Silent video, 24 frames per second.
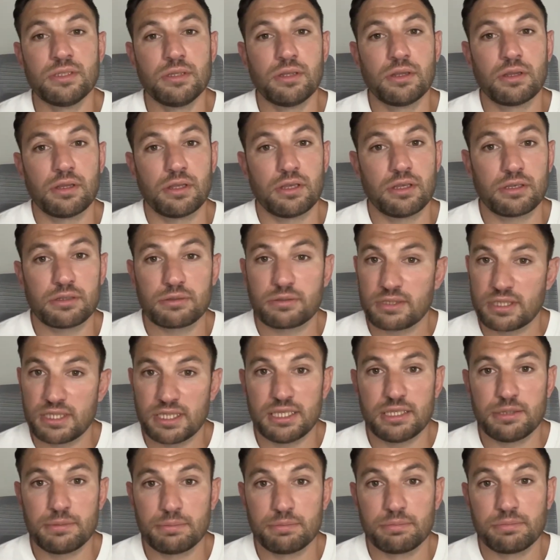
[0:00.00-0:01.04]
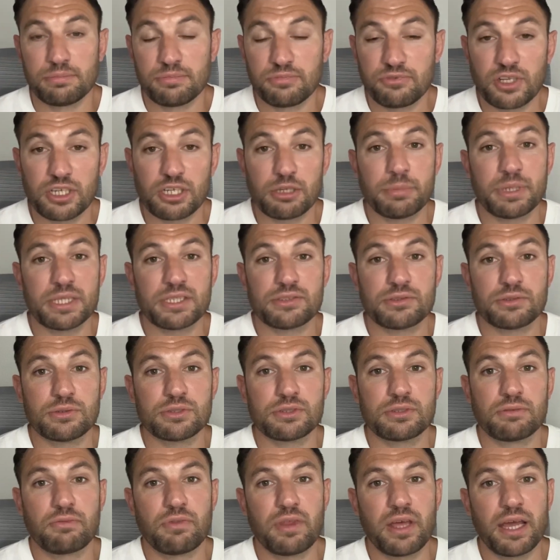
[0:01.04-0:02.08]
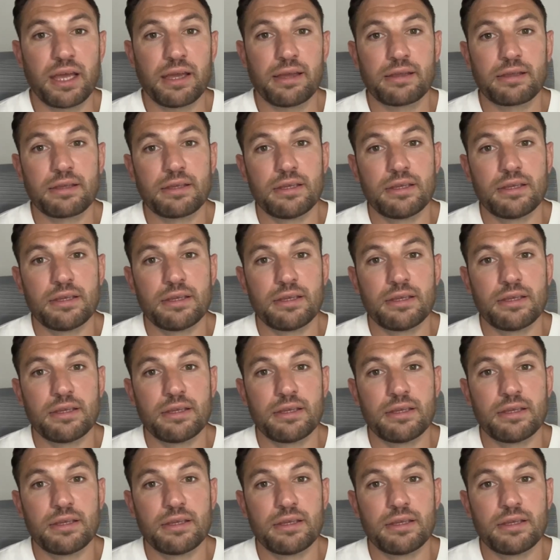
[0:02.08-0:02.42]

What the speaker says: the key fundamentals of that,